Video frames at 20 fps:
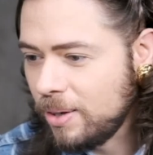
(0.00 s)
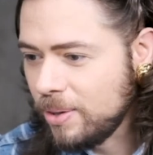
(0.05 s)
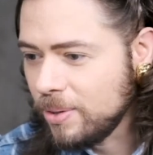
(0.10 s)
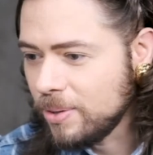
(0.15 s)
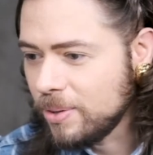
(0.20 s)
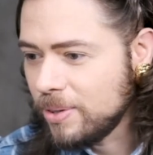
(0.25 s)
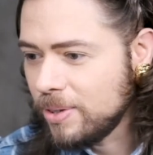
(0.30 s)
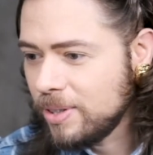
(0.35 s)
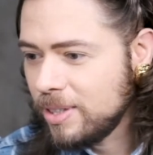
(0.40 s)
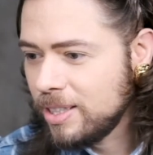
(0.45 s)

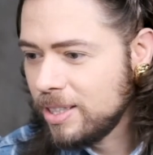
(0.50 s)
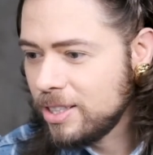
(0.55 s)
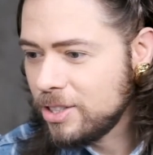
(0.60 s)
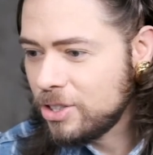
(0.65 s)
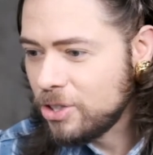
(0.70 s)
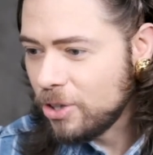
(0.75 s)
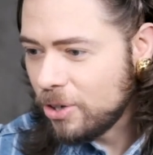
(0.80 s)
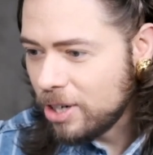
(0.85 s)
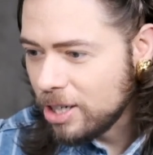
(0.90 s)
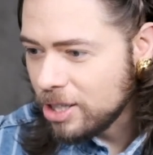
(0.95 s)
Oh,
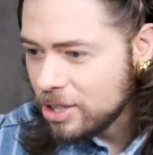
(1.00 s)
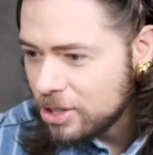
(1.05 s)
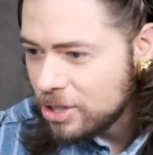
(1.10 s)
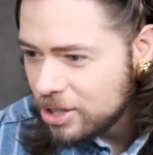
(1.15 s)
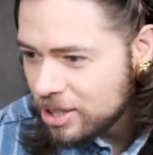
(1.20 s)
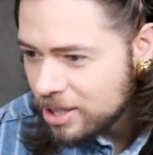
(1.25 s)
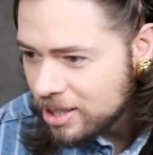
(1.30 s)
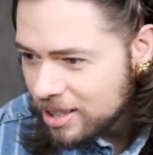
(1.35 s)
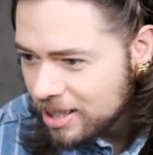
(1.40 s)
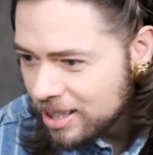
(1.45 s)

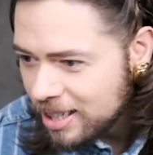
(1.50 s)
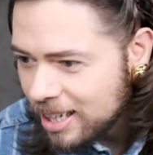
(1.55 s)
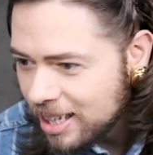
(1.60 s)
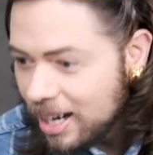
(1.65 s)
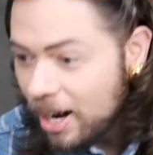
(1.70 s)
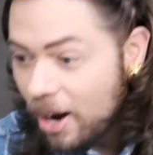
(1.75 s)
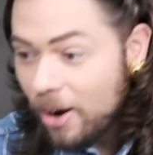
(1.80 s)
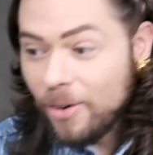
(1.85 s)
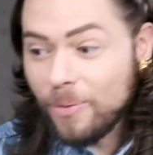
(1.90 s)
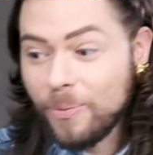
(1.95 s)
George.
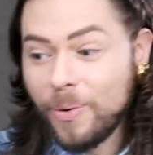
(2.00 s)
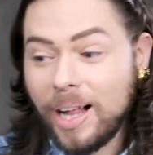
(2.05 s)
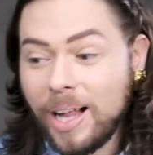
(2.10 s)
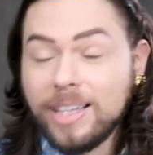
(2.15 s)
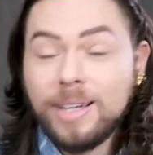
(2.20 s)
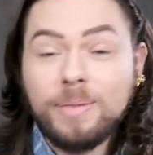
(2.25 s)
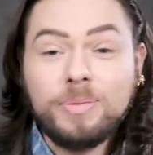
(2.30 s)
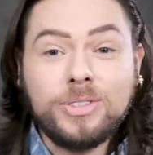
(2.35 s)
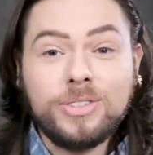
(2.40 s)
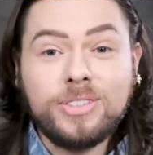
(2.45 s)
Oh,
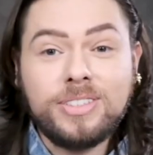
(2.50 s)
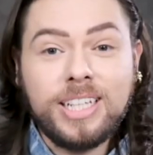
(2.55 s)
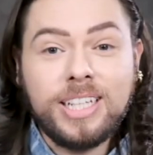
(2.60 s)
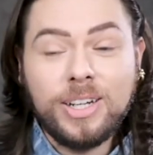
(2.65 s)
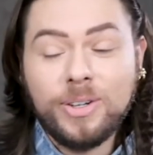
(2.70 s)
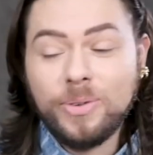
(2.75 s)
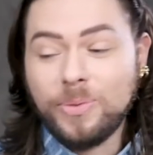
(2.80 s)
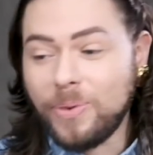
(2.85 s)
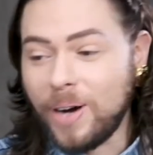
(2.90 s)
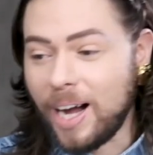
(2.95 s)
welcome to
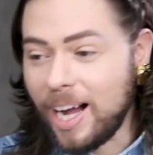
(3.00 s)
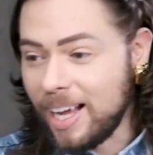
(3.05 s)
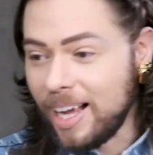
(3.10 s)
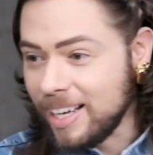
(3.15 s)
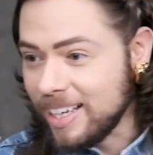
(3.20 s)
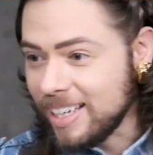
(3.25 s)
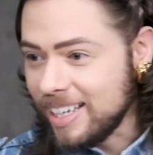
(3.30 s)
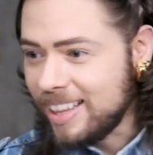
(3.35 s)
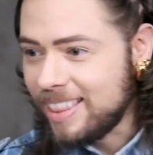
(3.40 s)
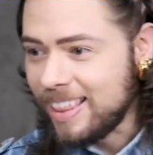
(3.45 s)
Tier
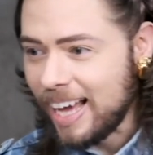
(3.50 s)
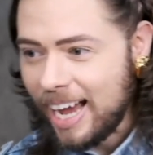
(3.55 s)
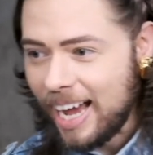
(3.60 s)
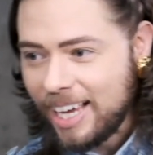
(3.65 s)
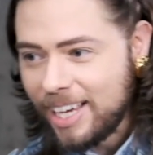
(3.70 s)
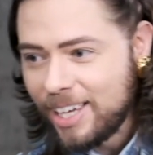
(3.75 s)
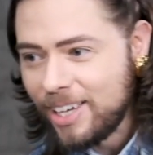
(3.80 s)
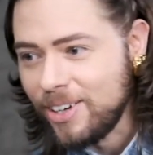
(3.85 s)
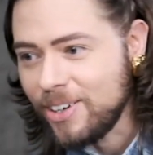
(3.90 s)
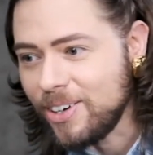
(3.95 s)
1.
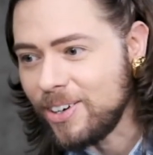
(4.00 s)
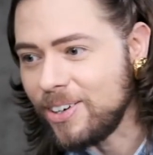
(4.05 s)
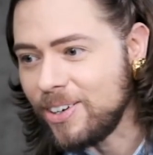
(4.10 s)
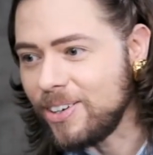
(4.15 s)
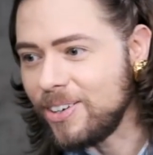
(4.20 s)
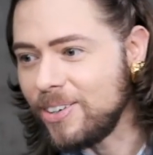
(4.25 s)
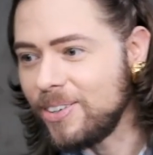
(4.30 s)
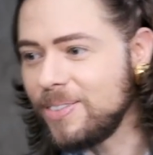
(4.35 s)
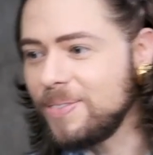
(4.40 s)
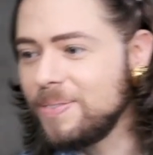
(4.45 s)
Thank
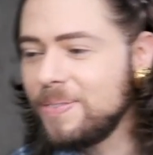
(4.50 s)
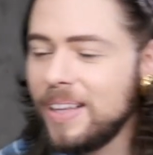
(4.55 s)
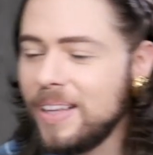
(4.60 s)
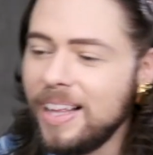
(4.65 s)
you.